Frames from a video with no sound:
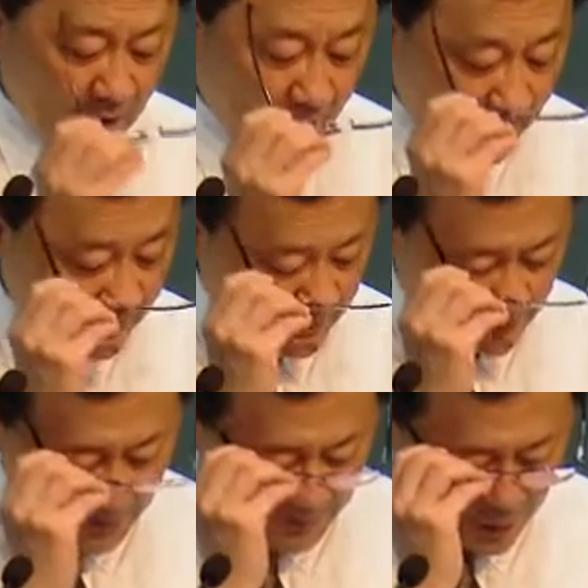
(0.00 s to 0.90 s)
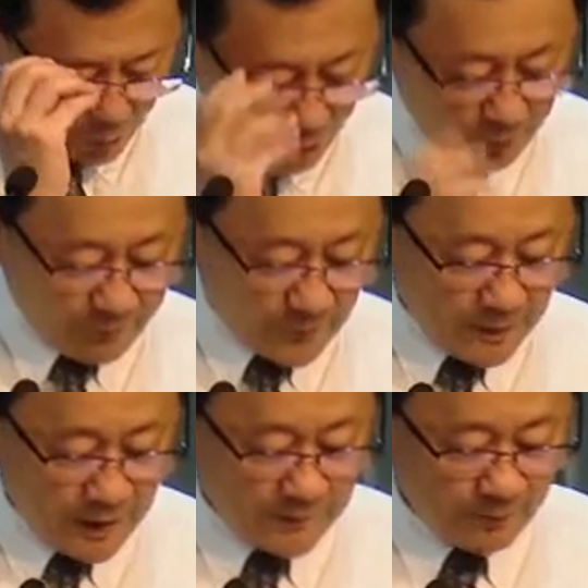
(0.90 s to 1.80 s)
And let me quote from
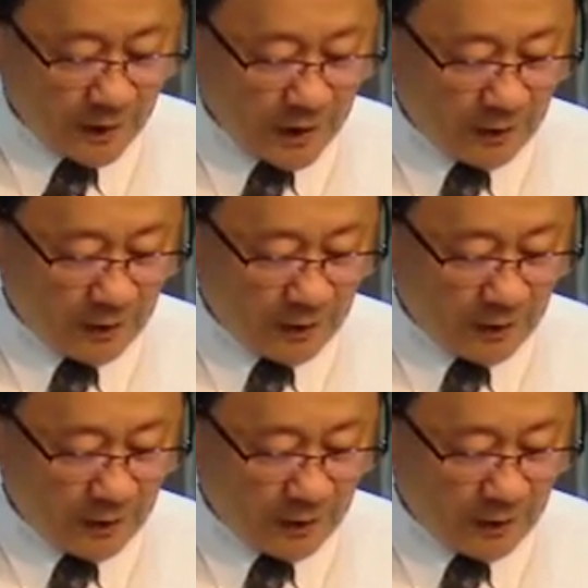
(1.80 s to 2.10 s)
him